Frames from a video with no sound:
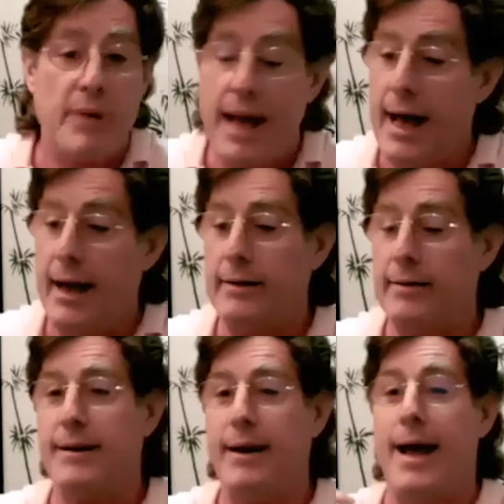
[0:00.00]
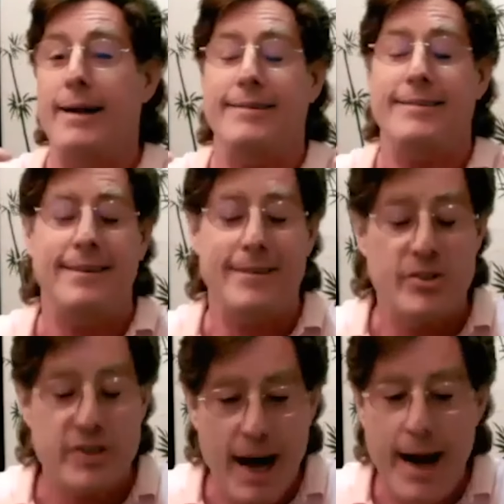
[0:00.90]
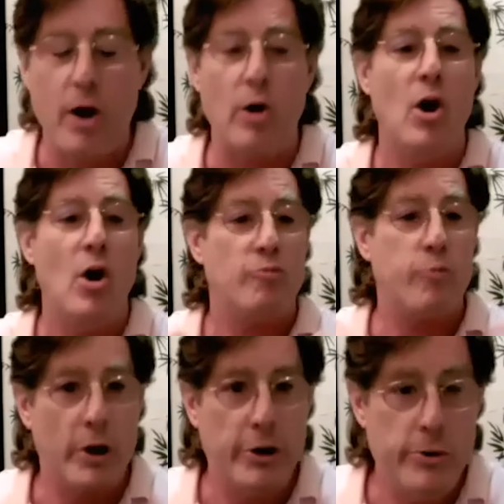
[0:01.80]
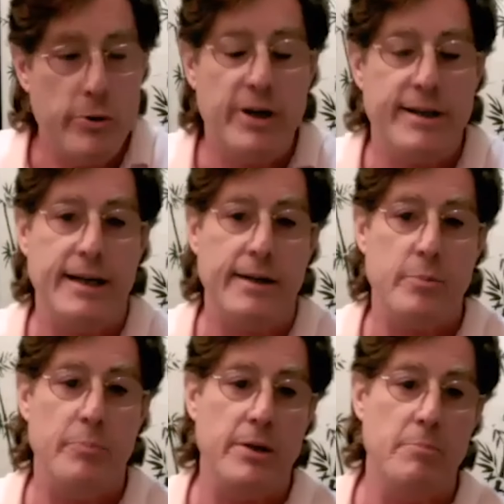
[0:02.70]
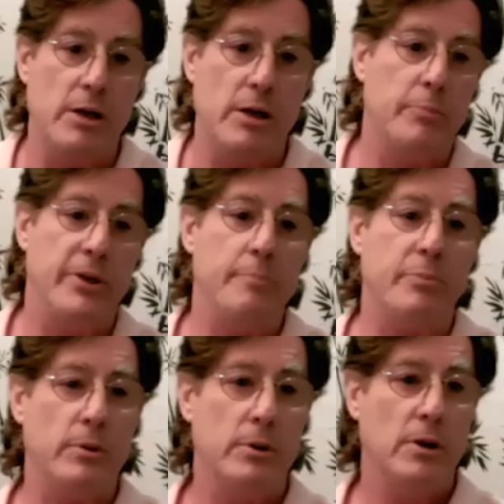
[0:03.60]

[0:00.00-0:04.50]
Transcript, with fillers: and, uh, and desire for unity to be among the people,